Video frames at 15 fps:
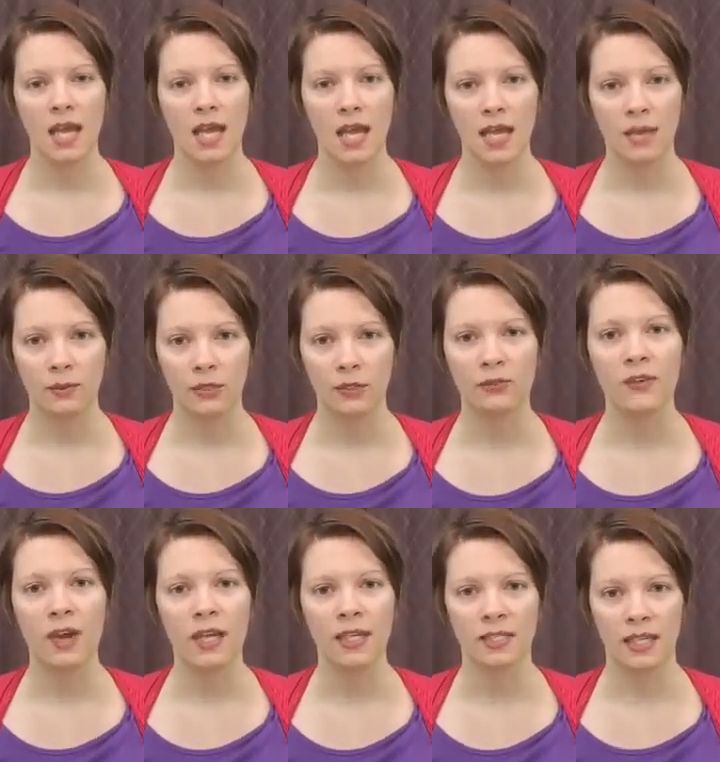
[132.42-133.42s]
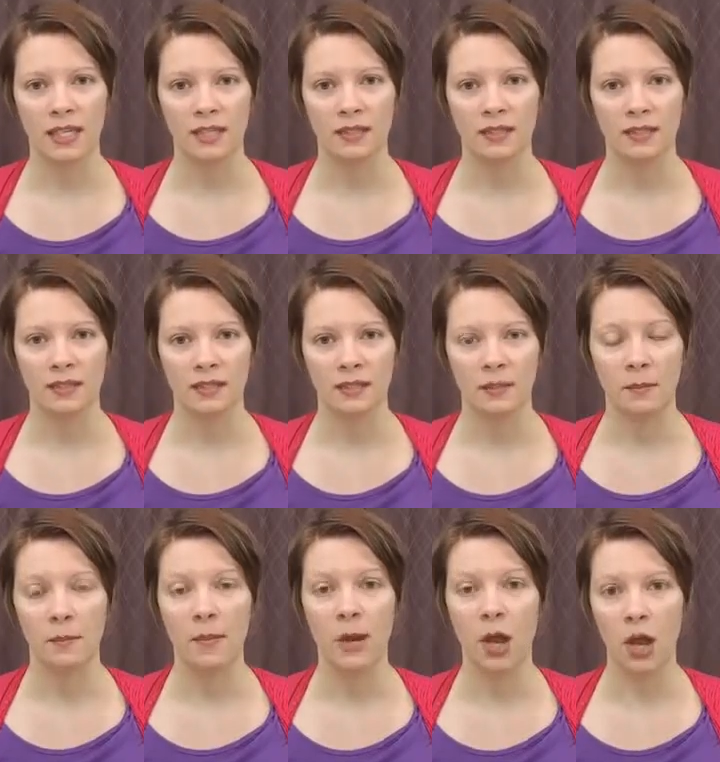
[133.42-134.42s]
And when you find it,
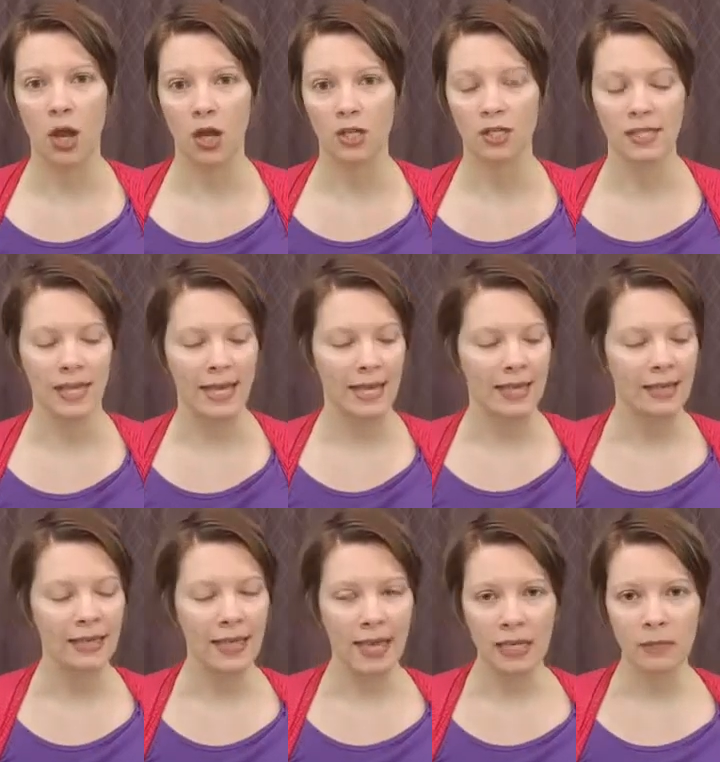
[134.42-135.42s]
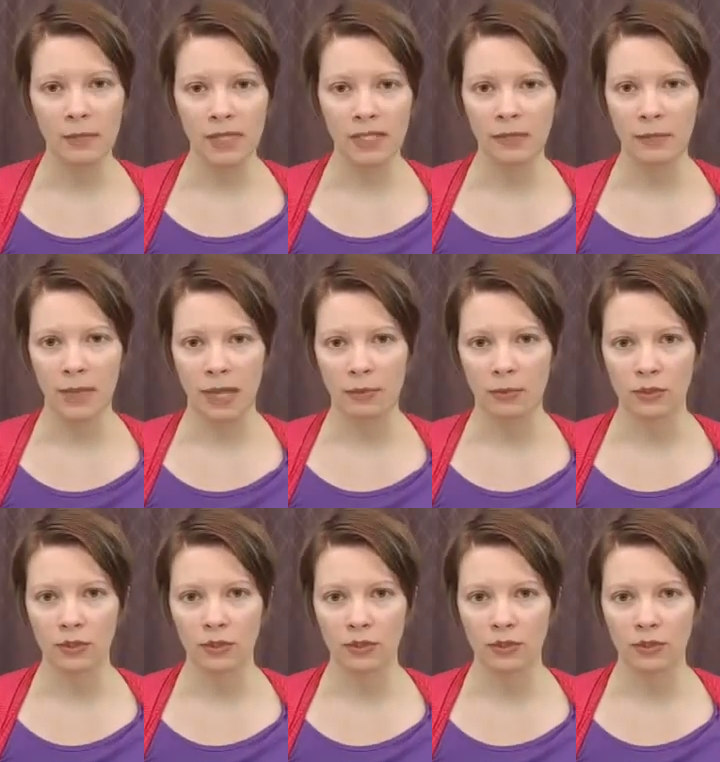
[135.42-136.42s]
pause. Get a piece of
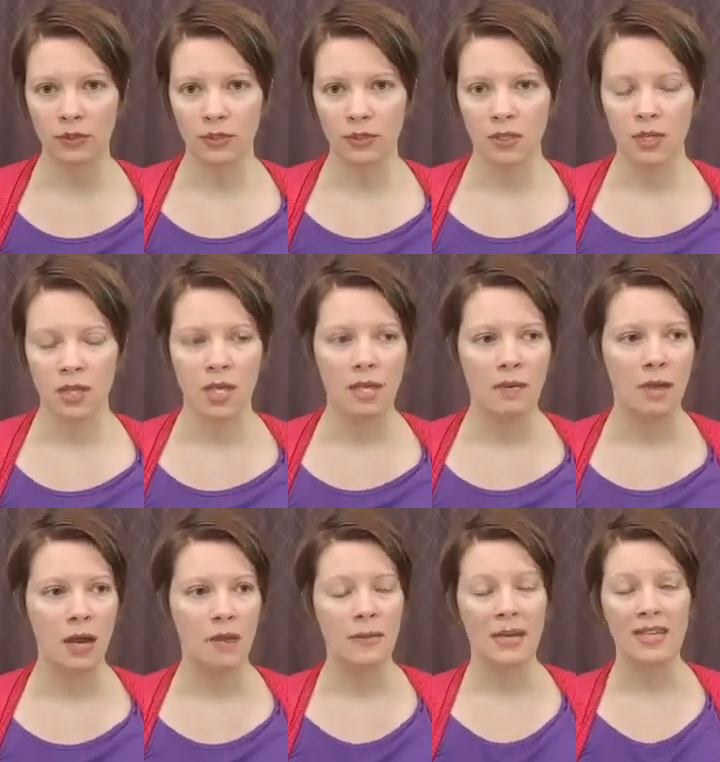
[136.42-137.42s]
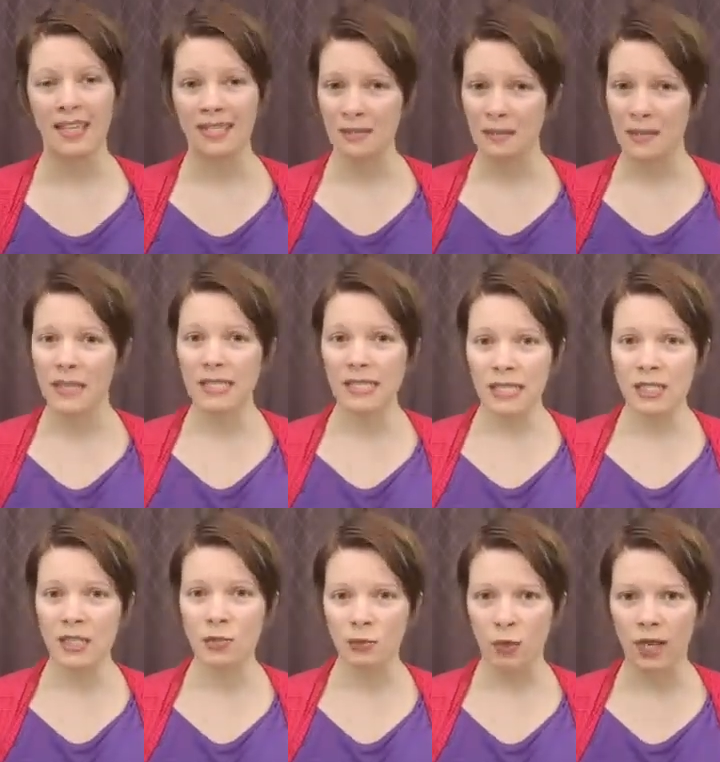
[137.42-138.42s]
paper. Get something that's easy
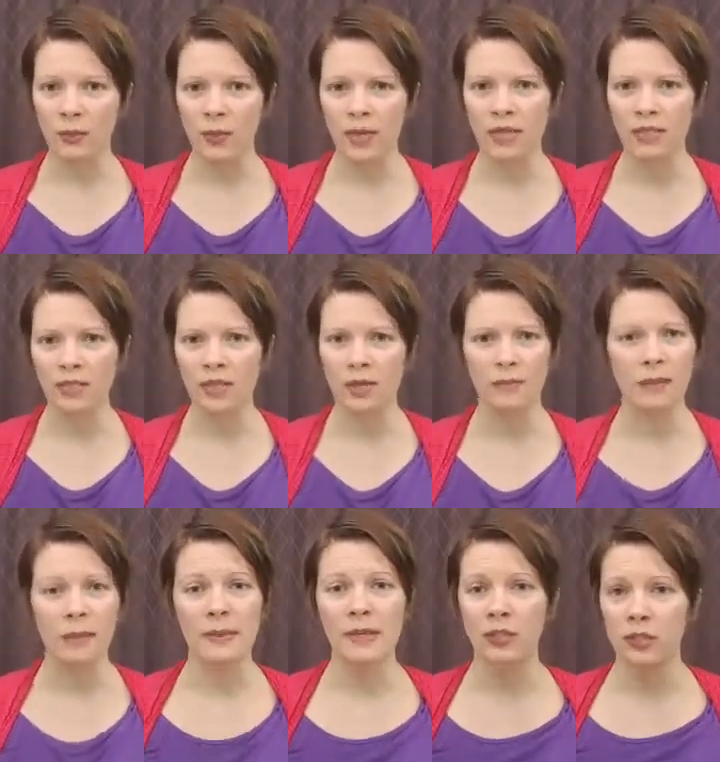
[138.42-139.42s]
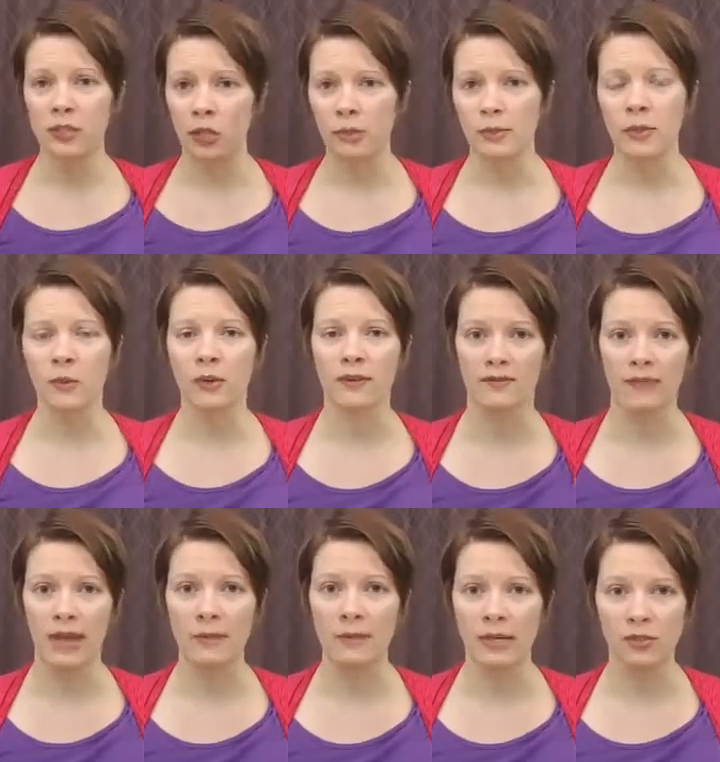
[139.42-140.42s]
to write with, so maybe a Sharpie or a
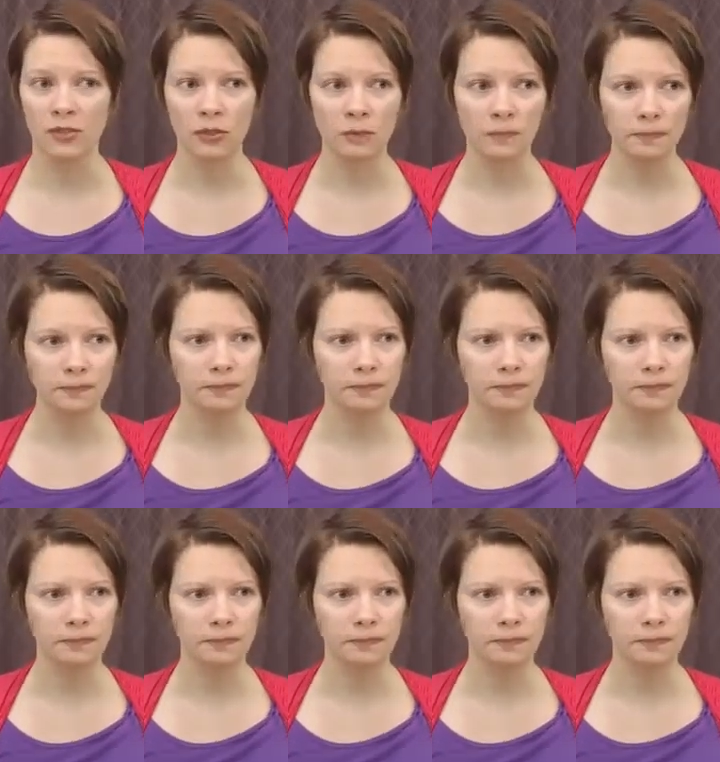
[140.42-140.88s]
fat pencil.